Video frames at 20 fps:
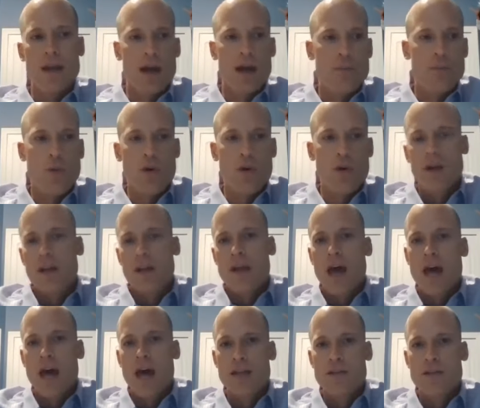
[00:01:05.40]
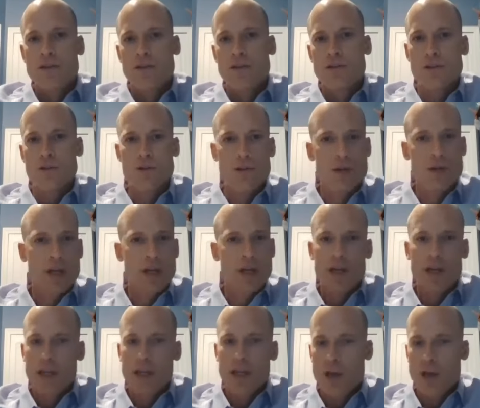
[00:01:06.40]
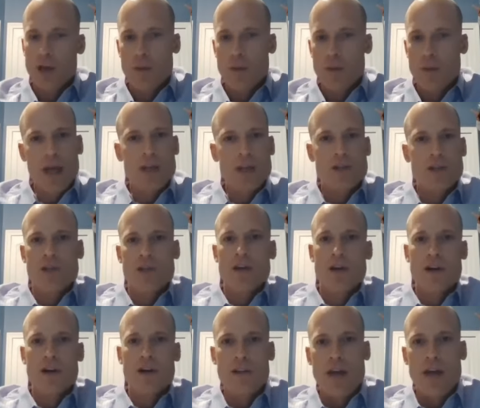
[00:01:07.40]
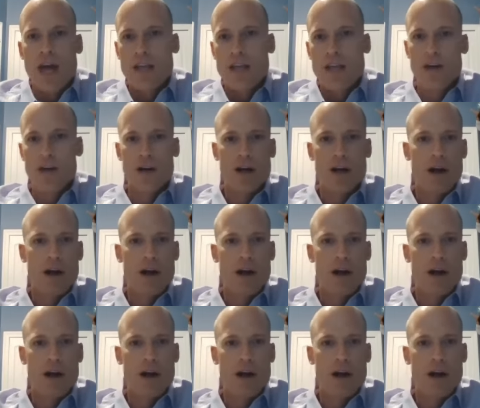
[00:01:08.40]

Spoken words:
point of that is to, make sure that you're